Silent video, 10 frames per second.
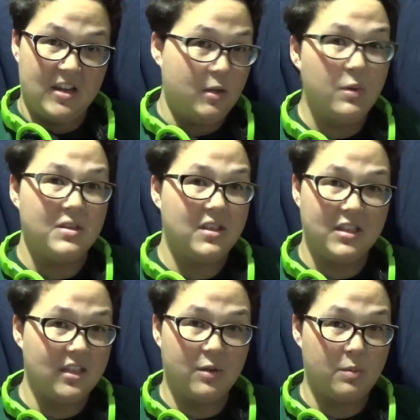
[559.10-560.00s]
You wouldn't
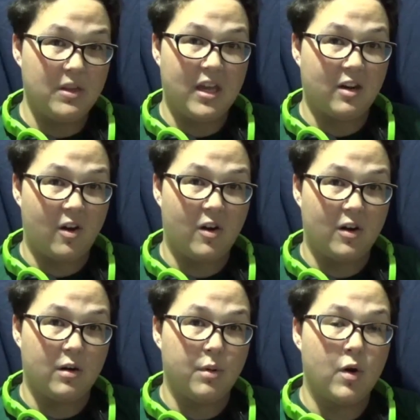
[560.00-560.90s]
think that it would be that
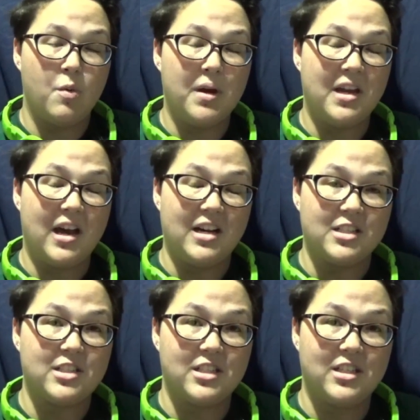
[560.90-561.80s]
hard, but oh my
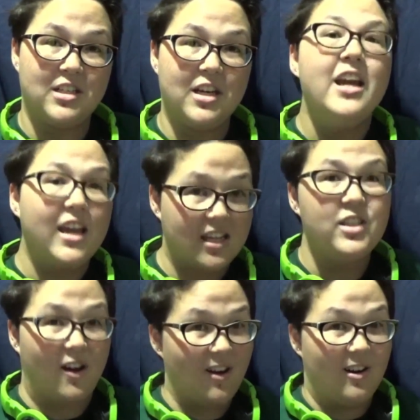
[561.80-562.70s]
gosh,
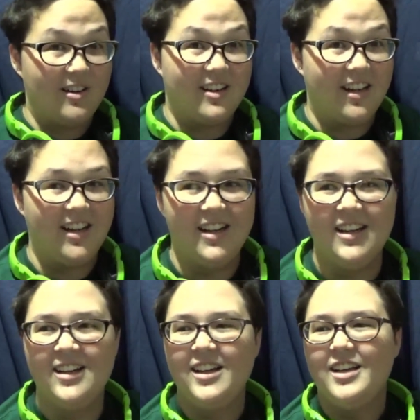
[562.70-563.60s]
it's hard.
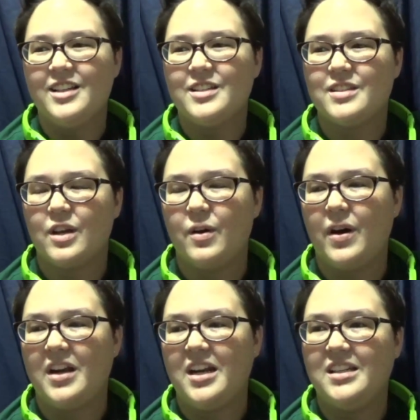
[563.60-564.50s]
So
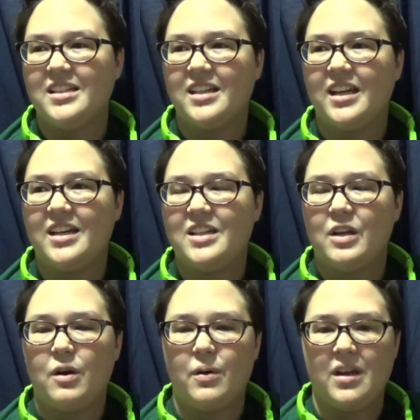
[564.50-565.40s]
I need to
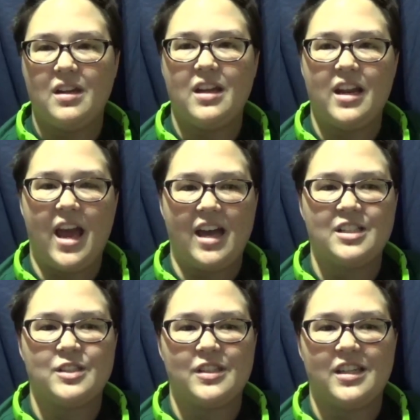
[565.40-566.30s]
go in and
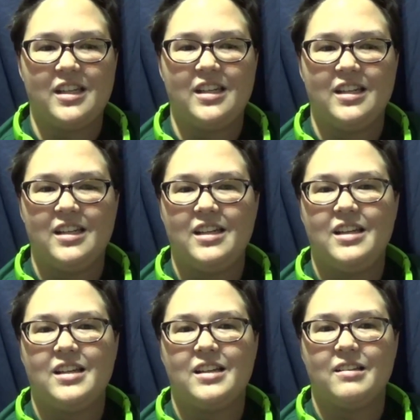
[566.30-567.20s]
actually,
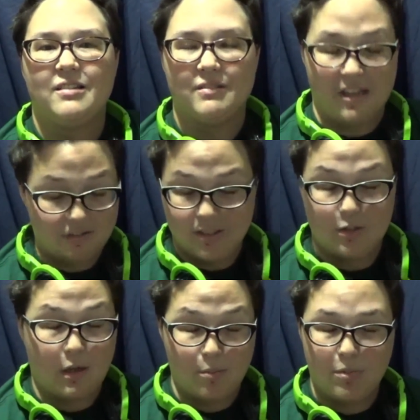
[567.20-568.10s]
like,
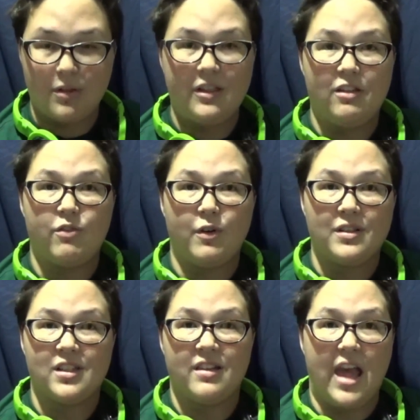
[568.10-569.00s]
just completely
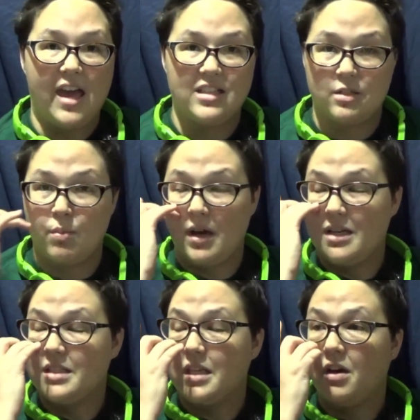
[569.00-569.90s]
focus on that just by
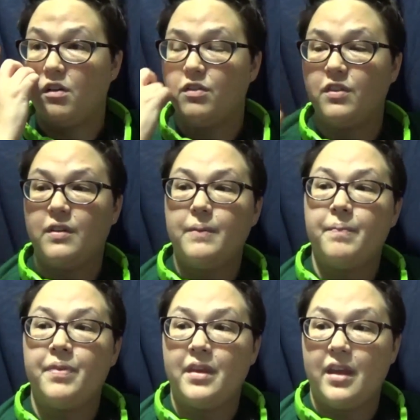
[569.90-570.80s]
itself
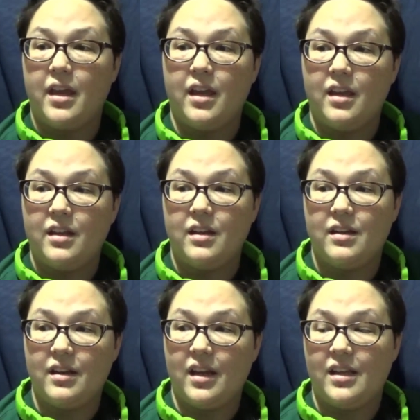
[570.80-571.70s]

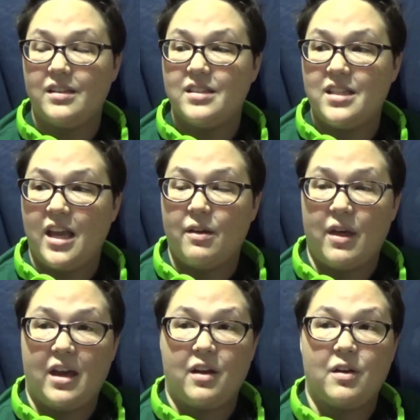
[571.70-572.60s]
and see how
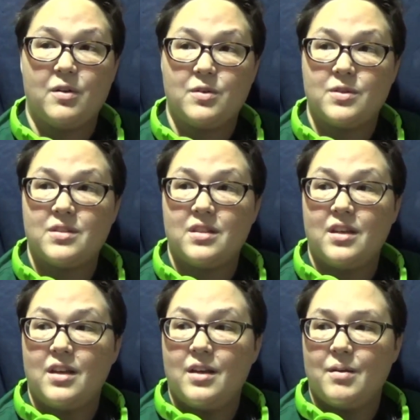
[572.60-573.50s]
that goes.
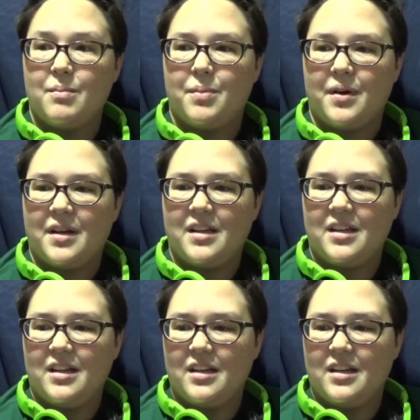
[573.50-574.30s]
But